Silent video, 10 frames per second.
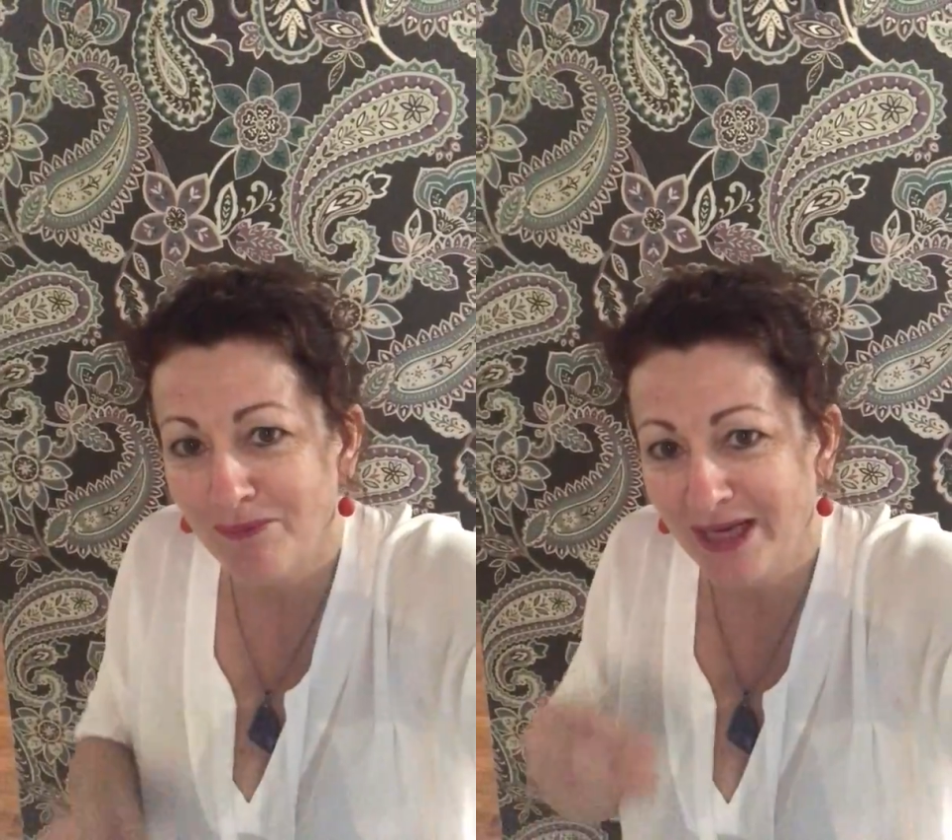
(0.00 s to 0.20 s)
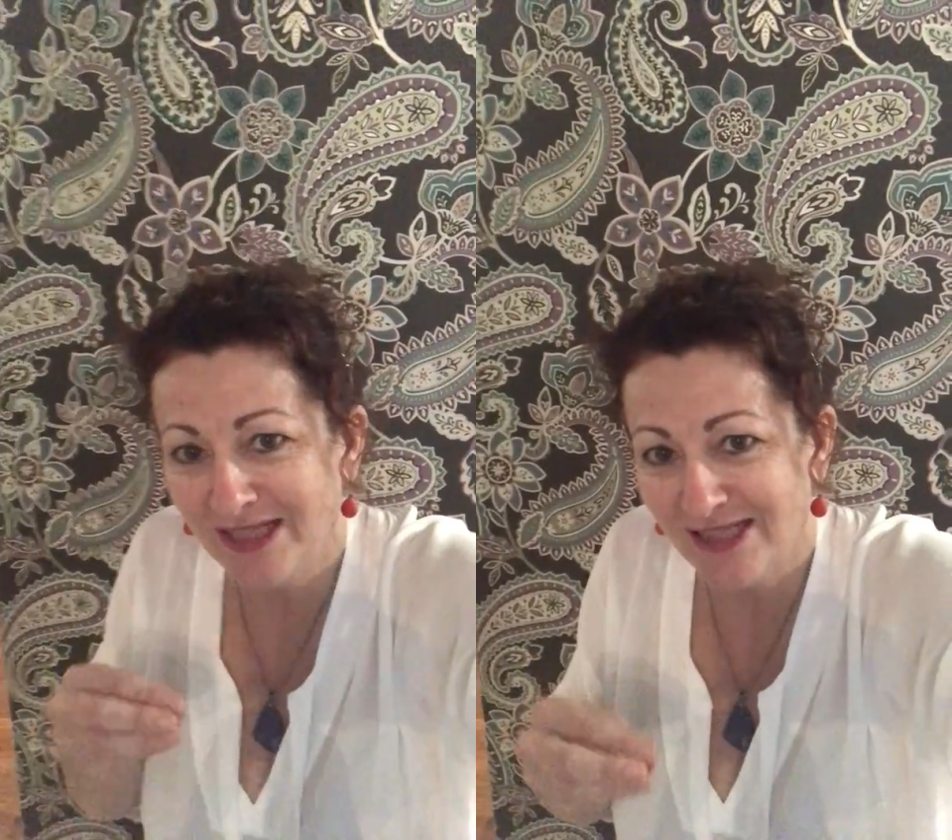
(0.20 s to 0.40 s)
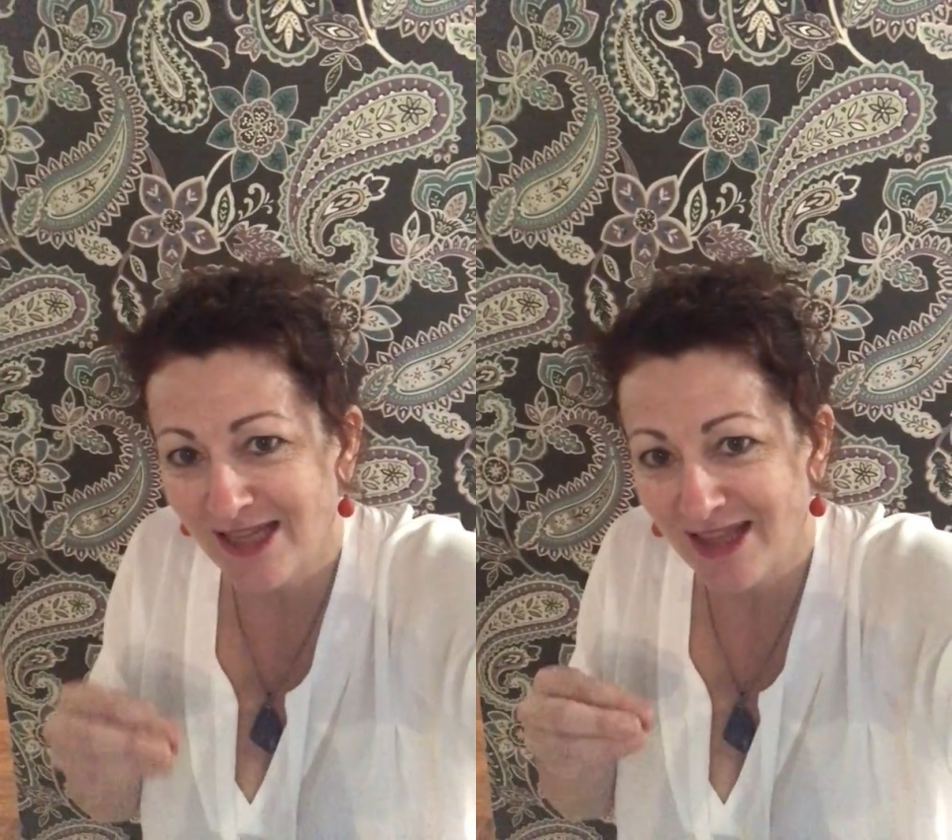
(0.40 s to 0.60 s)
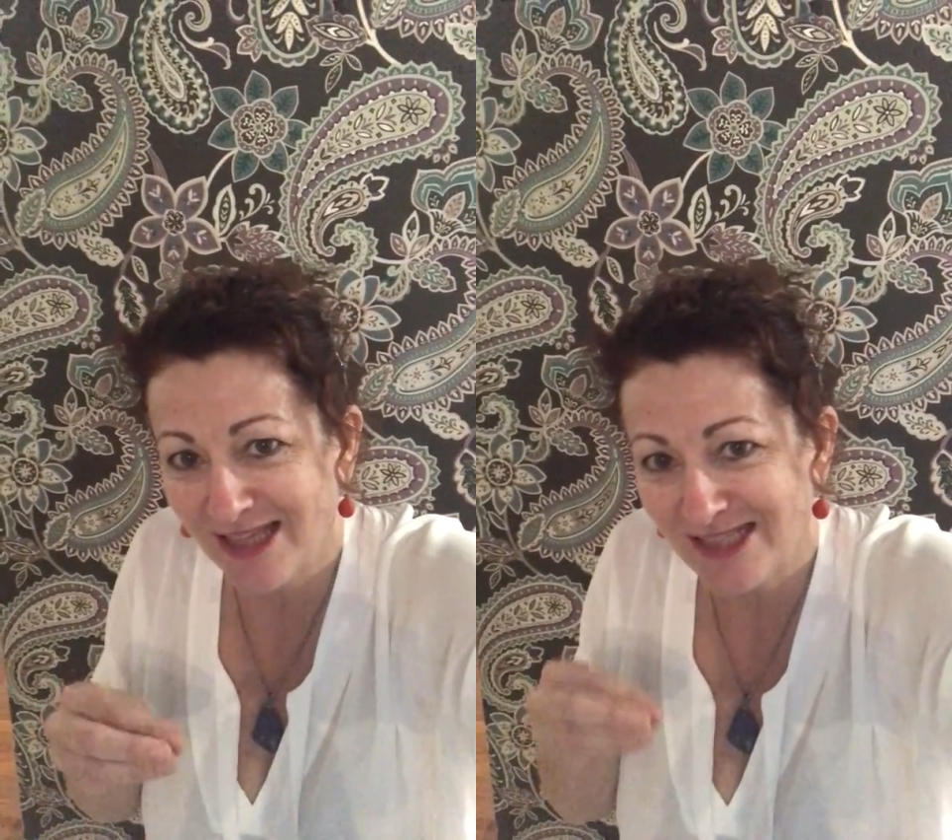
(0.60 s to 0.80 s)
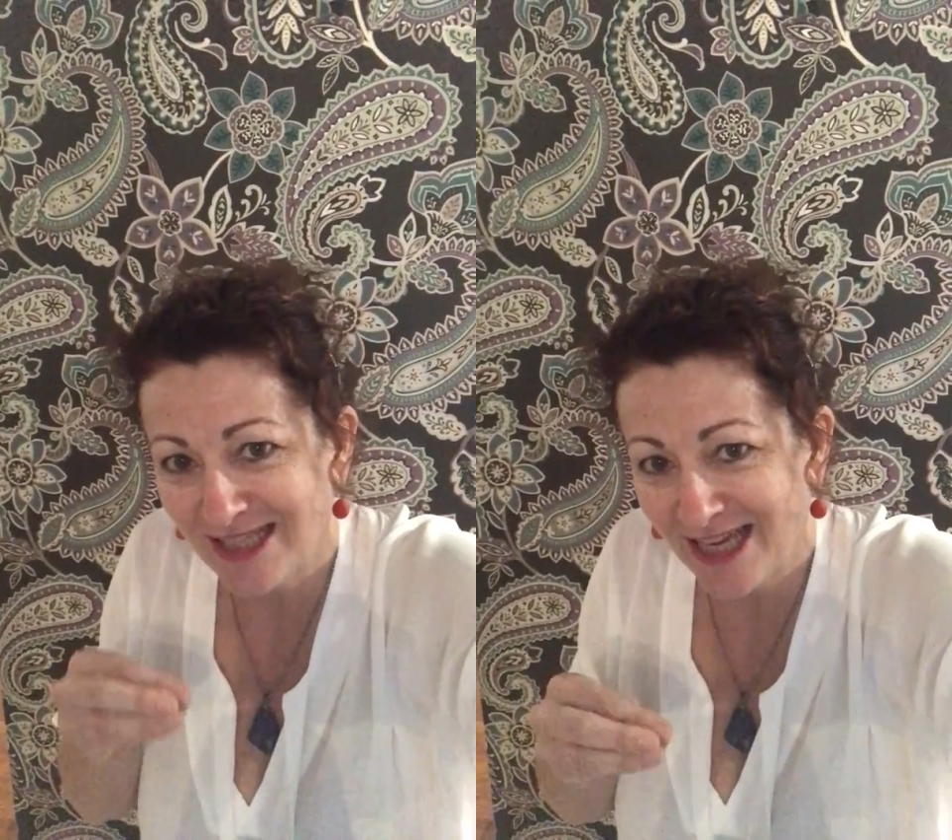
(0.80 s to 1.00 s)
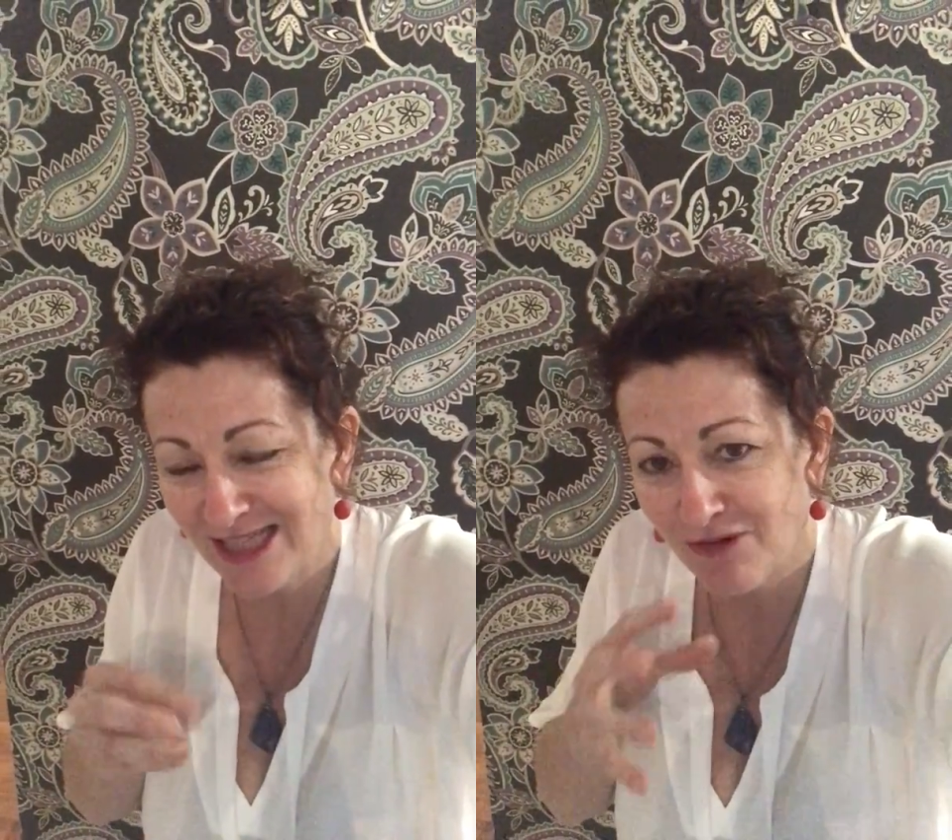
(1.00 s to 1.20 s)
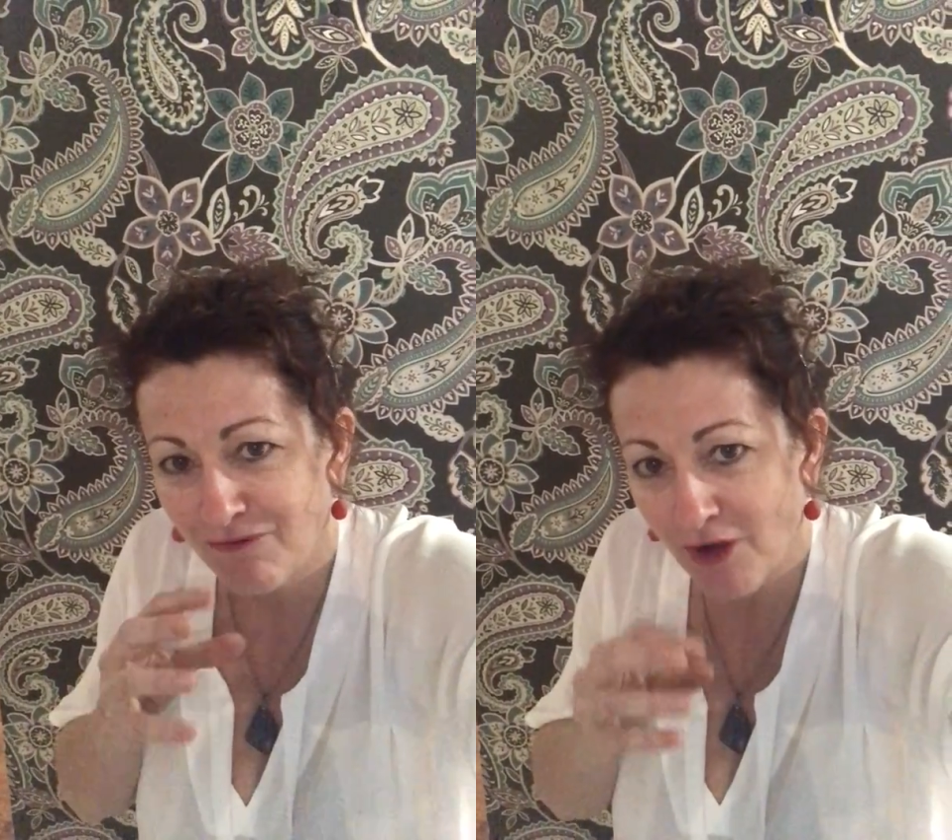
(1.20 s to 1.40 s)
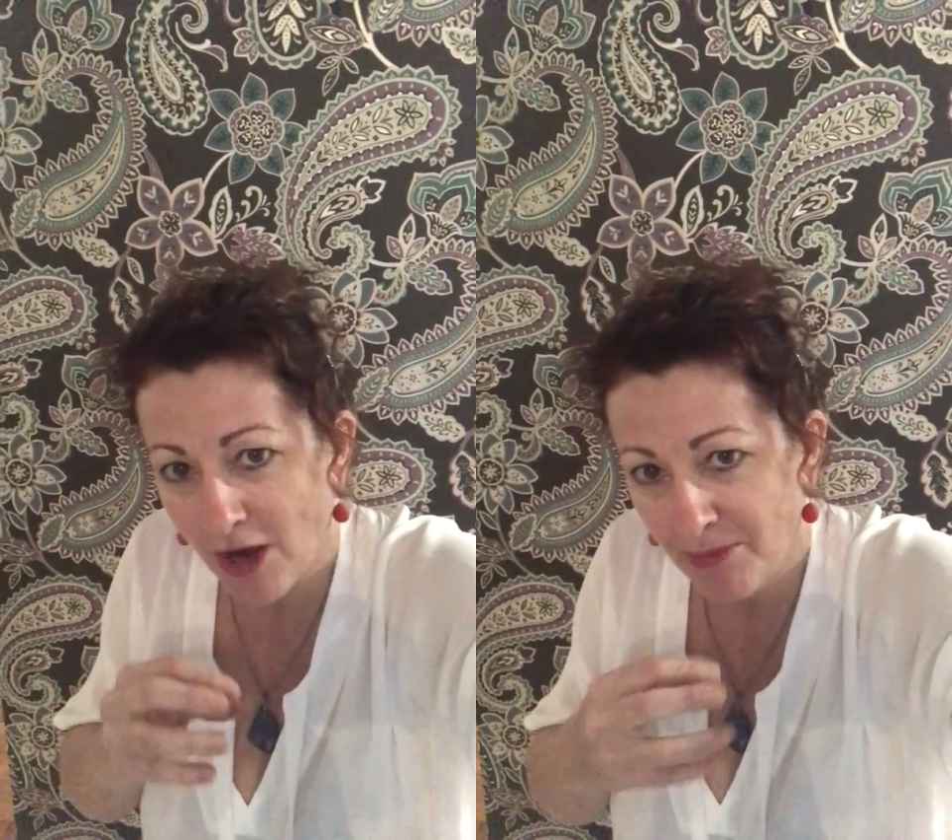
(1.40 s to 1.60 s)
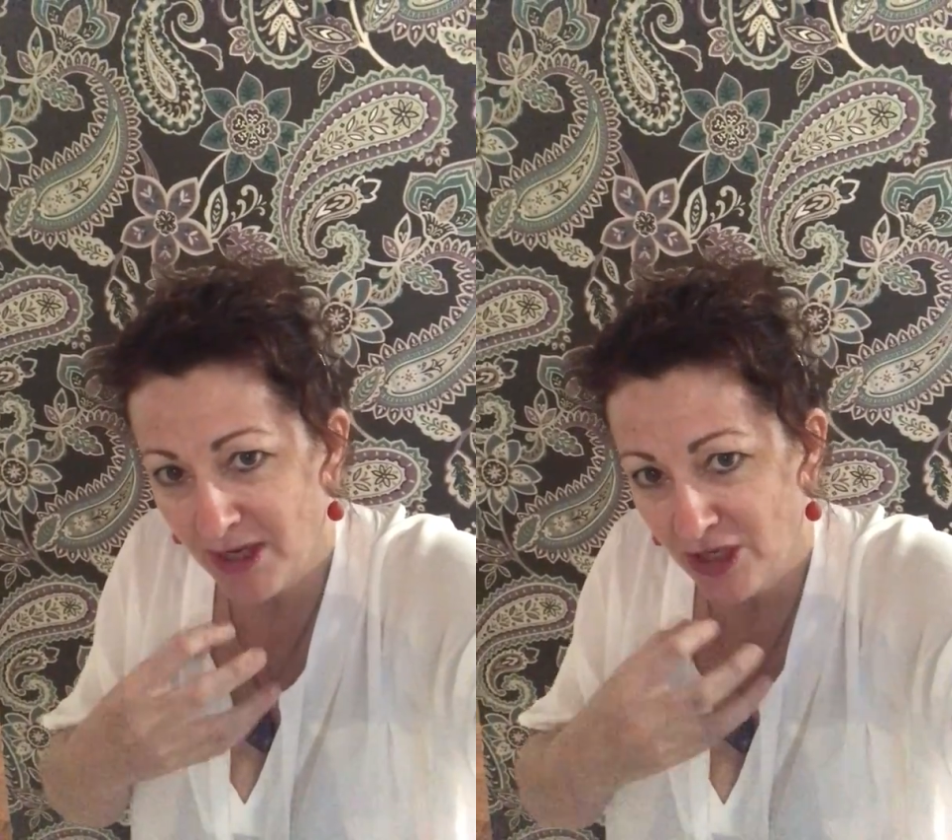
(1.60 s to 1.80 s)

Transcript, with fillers: means that there's less fibrin